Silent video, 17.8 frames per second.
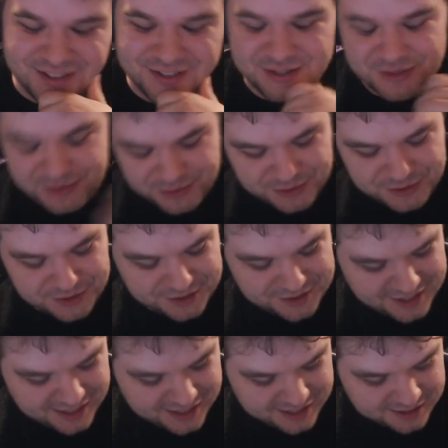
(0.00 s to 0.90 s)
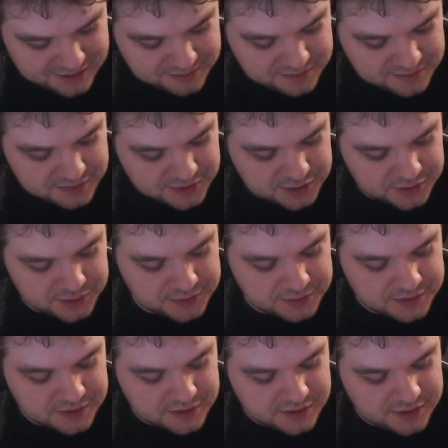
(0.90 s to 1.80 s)
Cool. So
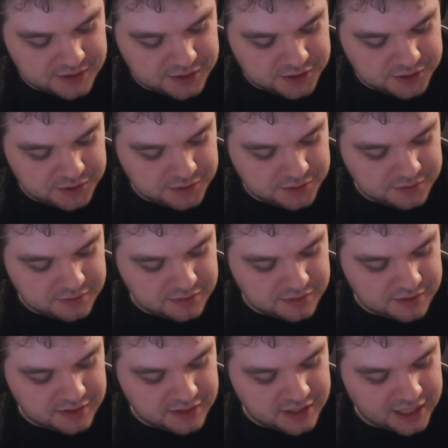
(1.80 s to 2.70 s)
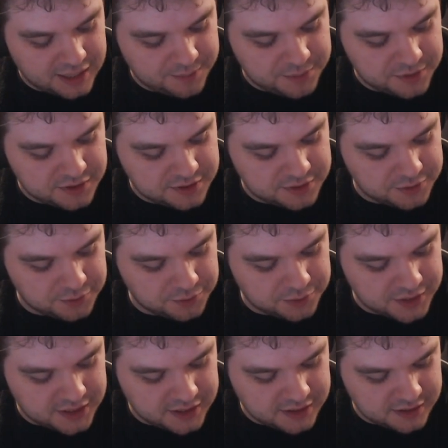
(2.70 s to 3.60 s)
did you happen to
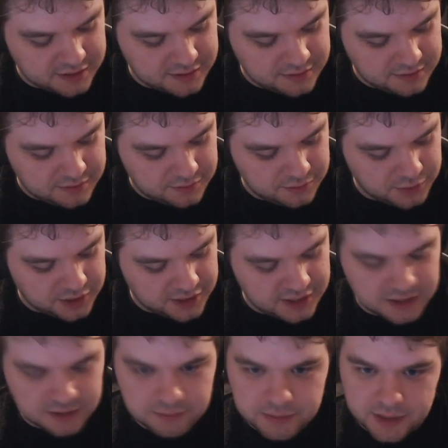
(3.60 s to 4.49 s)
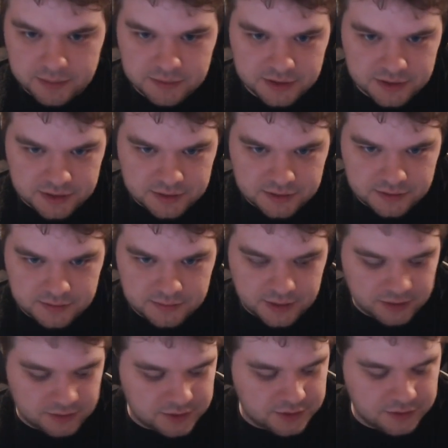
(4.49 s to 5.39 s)
read what he had published about 2